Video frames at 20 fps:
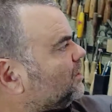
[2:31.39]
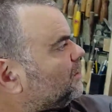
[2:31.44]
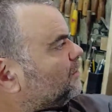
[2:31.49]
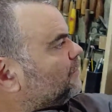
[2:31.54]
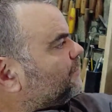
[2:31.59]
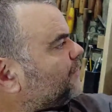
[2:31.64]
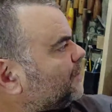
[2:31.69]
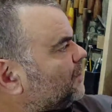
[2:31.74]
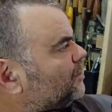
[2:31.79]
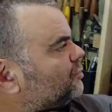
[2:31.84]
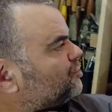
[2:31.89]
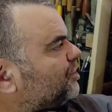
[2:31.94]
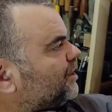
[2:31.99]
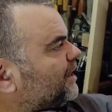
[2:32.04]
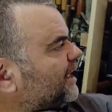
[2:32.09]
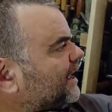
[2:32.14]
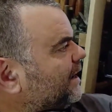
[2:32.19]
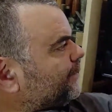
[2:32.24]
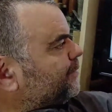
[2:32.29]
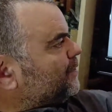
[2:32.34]
furniture,
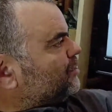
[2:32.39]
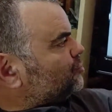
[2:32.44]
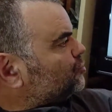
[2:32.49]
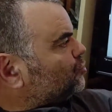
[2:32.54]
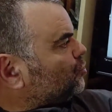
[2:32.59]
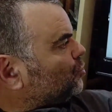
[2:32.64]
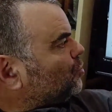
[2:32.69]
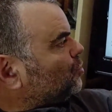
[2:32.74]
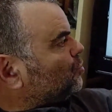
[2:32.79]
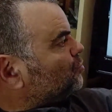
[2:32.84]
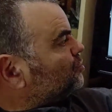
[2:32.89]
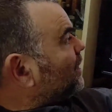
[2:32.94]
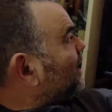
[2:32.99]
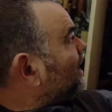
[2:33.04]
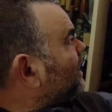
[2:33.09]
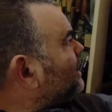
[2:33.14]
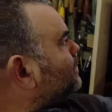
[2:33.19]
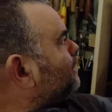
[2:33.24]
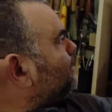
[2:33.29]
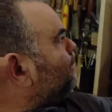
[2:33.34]
cabinets, doors
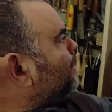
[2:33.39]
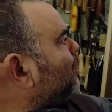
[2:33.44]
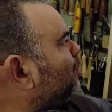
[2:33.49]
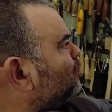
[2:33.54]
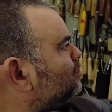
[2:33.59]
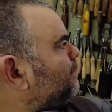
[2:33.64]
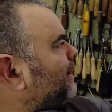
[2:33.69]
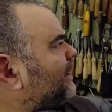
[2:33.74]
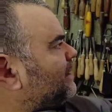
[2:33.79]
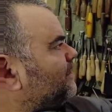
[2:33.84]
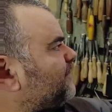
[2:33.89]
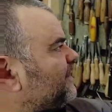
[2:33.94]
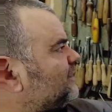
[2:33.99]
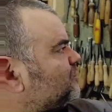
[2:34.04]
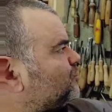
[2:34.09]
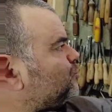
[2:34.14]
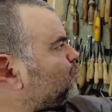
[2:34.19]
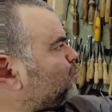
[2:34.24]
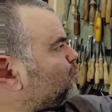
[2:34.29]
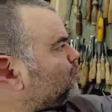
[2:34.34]
and modern
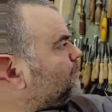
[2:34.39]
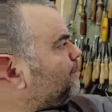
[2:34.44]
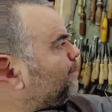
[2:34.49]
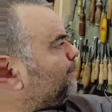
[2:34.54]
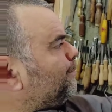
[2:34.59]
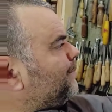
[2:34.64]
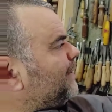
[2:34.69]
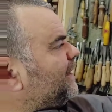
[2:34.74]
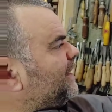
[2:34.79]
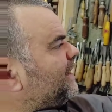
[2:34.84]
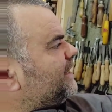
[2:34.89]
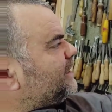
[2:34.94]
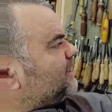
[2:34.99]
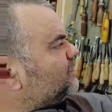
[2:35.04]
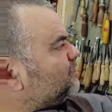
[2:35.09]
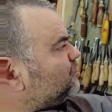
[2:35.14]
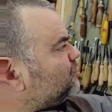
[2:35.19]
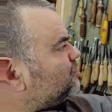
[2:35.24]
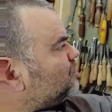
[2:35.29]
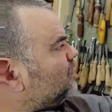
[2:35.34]
manufactured wood
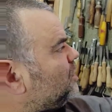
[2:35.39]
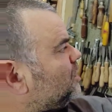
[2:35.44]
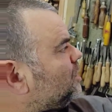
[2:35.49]
beams,